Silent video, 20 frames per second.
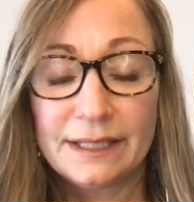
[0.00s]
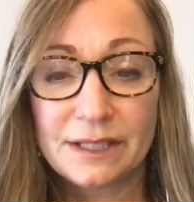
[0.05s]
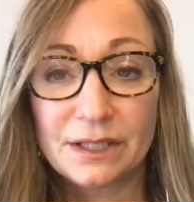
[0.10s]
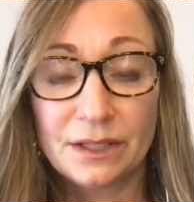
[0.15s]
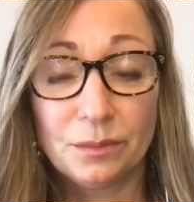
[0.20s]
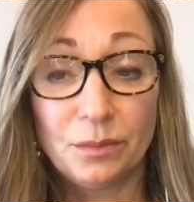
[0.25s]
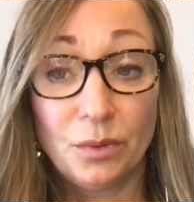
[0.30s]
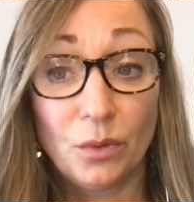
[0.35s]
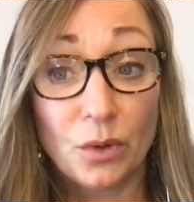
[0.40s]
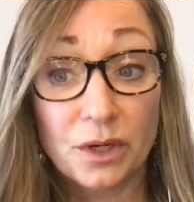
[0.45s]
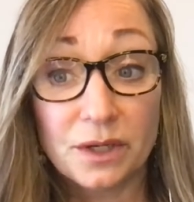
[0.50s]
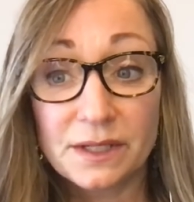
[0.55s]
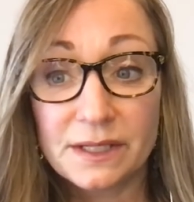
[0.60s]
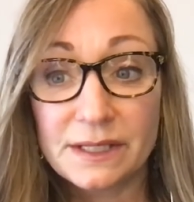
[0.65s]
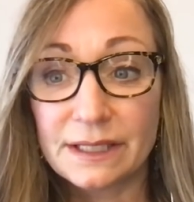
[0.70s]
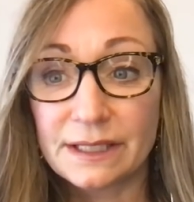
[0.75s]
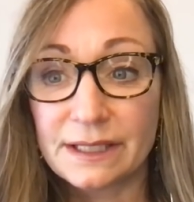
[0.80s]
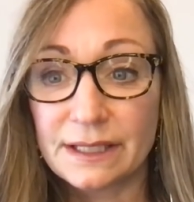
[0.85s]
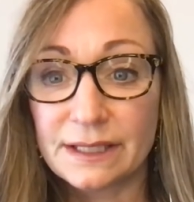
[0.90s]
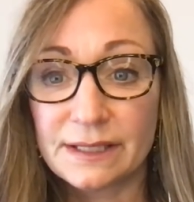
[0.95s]
an important
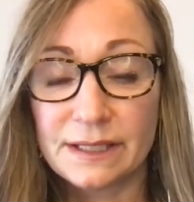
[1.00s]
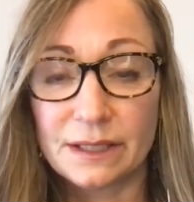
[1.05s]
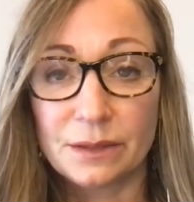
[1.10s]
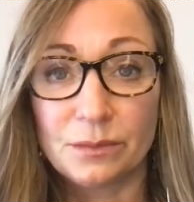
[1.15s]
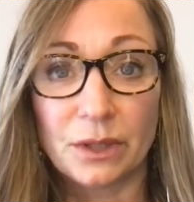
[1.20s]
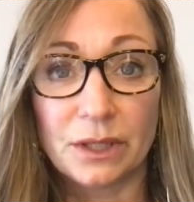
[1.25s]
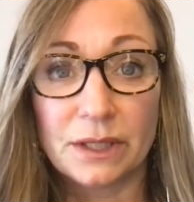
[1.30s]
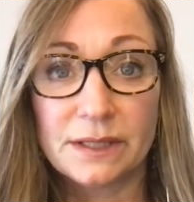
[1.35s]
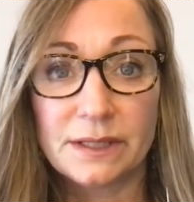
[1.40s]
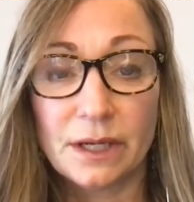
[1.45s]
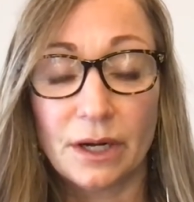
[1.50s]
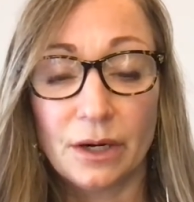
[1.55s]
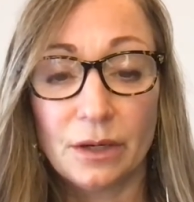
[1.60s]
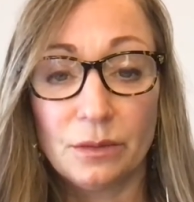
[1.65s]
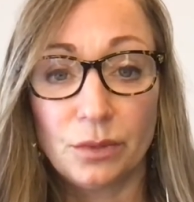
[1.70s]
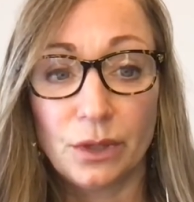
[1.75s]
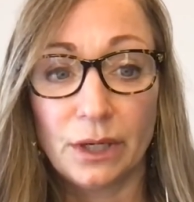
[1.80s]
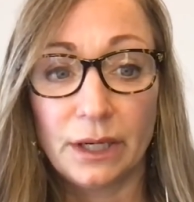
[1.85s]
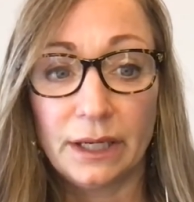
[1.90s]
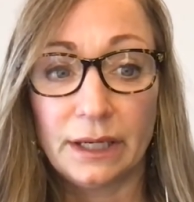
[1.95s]
statistic, but it's
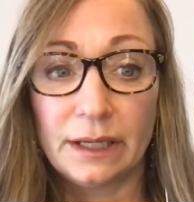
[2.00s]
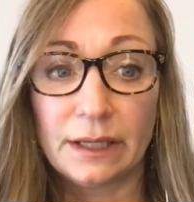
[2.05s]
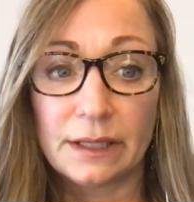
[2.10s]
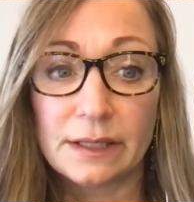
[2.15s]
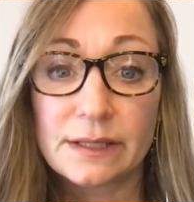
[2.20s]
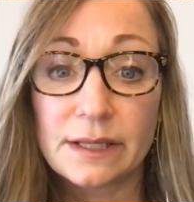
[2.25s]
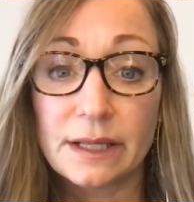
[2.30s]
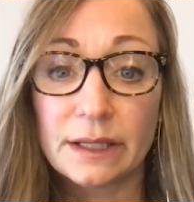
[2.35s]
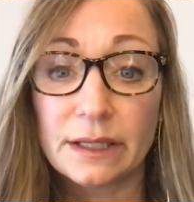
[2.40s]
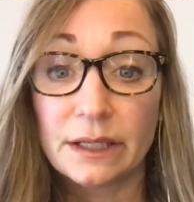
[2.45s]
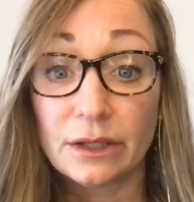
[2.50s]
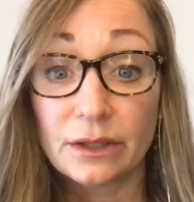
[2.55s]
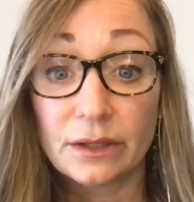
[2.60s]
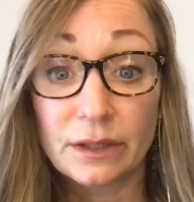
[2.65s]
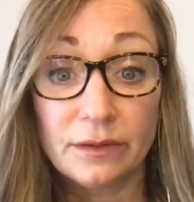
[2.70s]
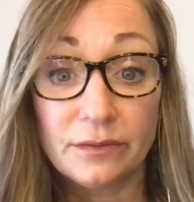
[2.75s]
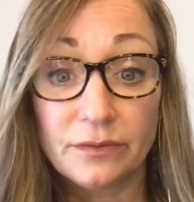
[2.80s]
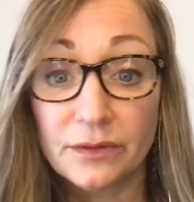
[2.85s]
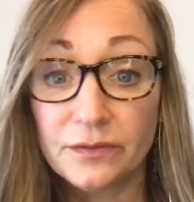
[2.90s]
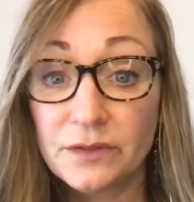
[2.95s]
heartbreaking, is that
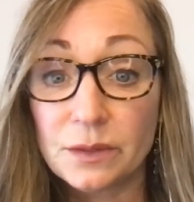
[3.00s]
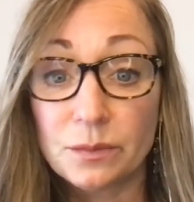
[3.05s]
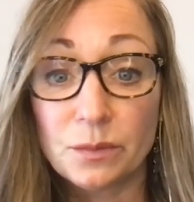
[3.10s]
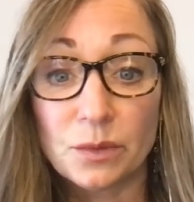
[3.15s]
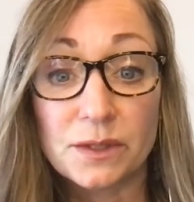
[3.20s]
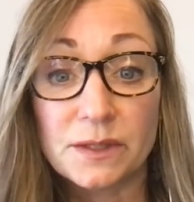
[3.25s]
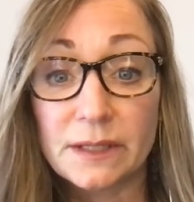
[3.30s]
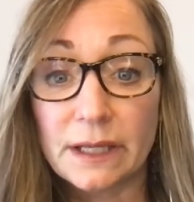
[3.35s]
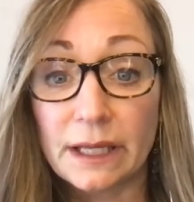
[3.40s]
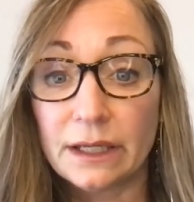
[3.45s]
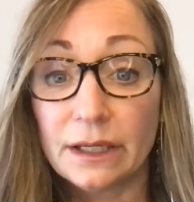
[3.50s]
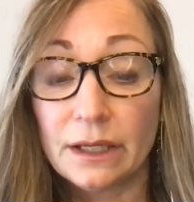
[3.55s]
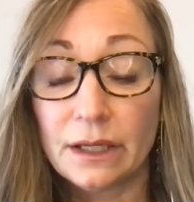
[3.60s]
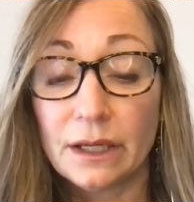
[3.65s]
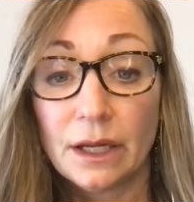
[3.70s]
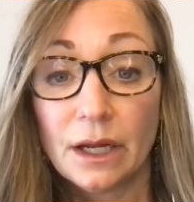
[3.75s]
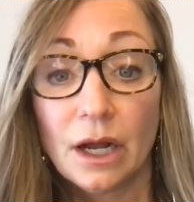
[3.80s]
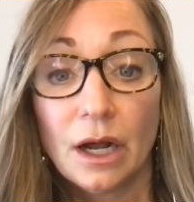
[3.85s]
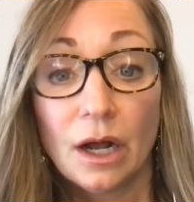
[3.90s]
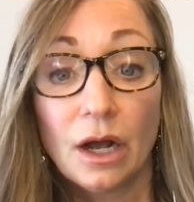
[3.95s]
nearly 50%
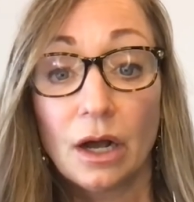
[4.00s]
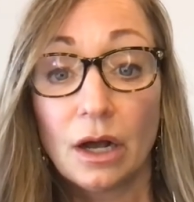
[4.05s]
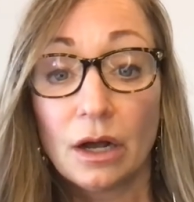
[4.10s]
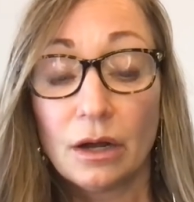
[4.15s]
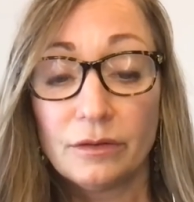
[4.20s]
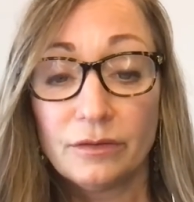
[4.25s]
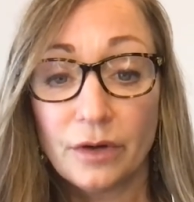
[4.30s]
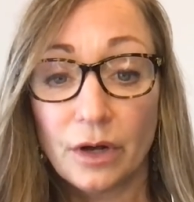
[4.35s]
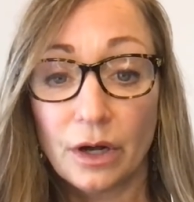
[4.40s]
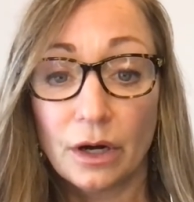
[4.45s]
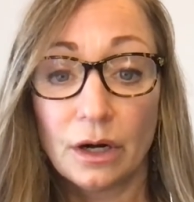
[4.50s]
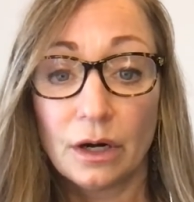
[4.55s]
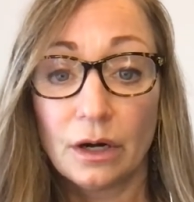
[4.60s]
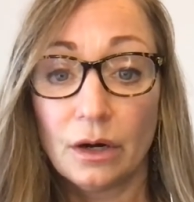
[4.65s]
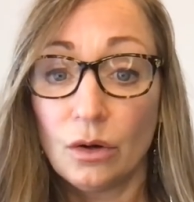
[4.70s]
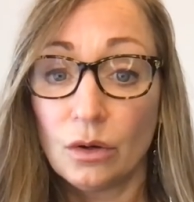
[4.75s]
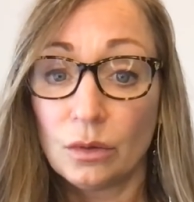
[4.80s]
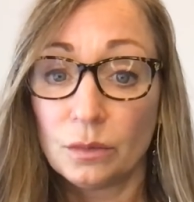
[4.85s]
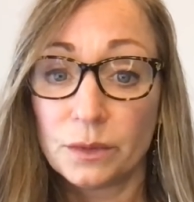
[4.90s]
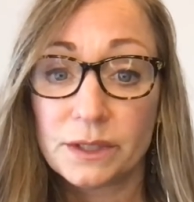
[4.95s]
of our
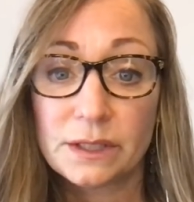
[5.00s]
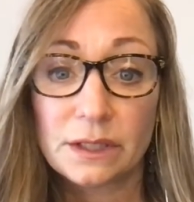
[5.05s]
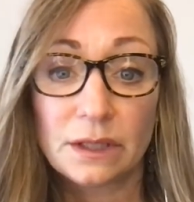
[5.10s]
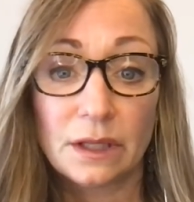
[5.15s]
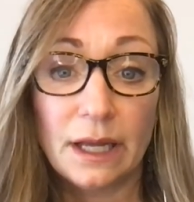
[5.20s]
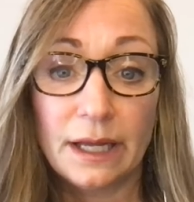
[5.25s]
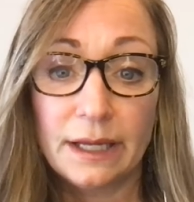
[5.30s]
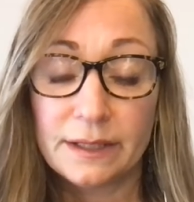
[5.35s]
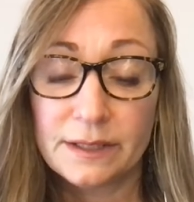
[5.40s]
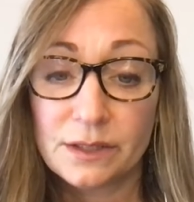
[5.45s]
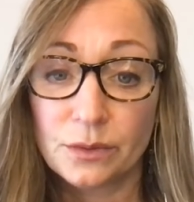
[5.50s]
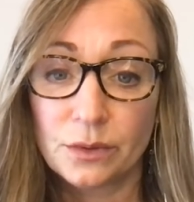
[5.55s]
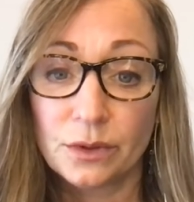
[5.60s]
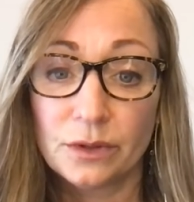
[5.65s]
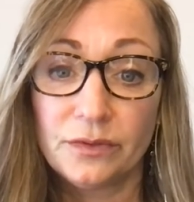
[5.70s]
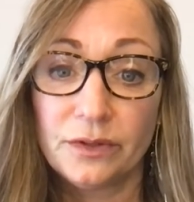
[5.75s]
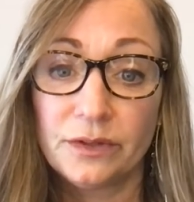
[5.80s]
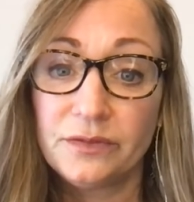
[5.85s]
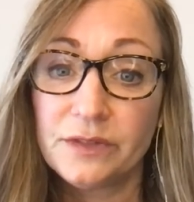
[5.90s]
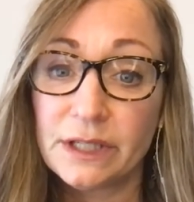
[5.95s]
homeless clients who are
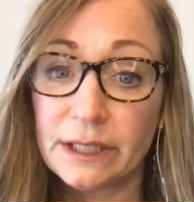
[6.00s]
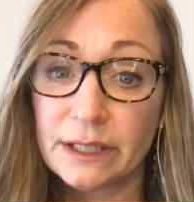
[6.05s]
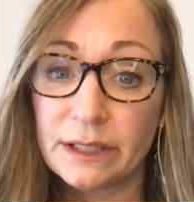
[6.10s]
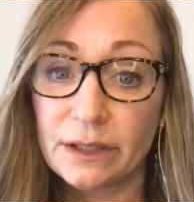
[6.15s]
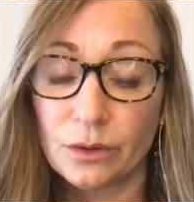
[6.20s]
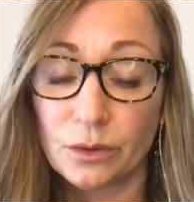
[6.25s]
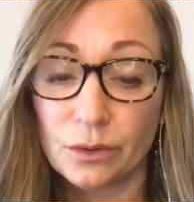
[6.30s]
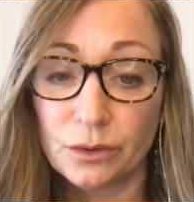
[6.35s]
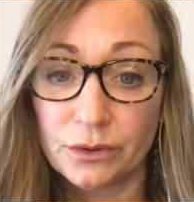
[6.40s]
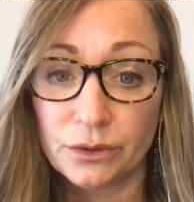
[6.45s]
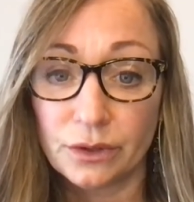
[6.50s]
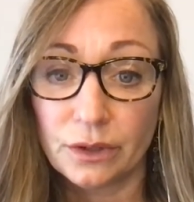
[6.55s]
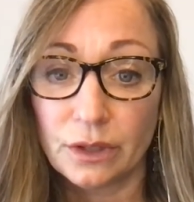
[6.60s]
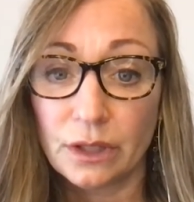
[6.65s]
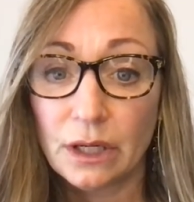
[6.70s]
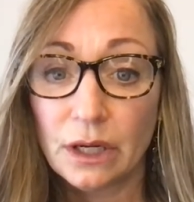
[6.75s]
50 and older